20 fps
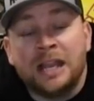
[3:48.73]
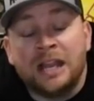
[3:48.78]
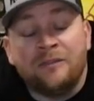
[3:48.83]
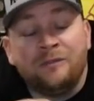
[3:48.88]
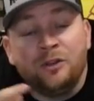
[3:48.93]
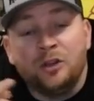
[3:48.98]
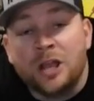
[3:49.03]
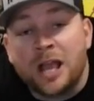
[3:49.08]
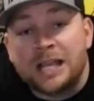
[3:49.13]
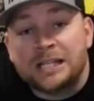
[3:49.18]
And
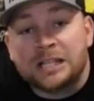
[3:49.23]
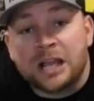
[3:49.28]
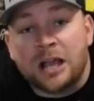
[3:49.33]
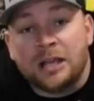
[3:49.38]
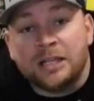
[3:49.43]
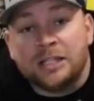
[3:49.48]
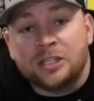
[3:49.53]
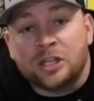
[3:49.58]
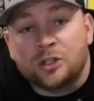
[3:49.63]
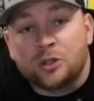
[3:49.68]
if you guys
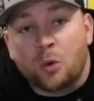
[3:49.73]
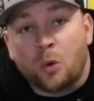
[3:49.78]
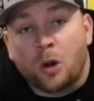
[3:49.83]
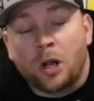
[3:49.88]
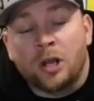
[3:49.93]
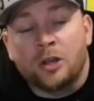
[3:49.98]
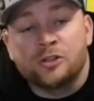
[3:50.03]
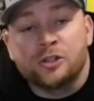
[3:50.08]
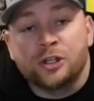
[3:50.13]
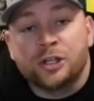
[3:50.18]
got any
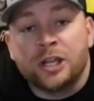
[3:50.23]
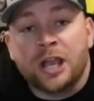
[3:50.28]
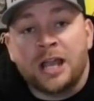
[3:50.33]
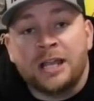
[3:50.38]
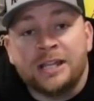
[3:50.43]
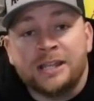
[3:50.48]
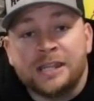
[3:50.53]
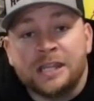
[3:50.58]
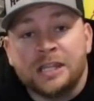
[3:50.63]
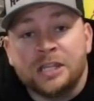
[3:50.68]
tutorials or you
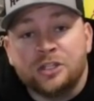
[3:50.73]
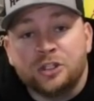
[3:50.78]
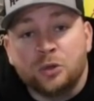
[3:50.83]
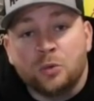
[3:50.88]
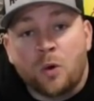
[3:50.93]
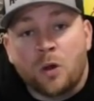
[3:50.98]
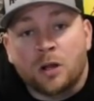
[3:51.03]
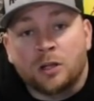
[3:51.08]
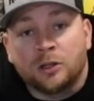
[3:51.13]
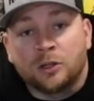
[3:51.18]
got anything that
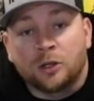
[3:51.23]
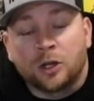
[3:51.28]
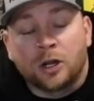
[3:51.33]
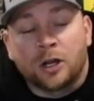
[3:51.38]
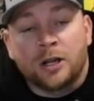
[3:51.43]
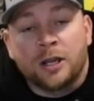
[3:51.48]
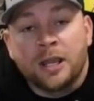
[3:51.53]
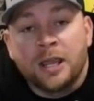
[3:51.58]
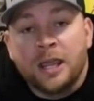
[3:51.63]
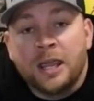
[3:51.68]
you want to
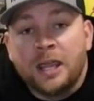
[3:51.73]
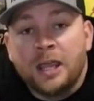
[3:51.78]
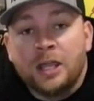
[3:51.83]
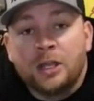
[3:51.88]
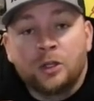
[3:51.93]
learn,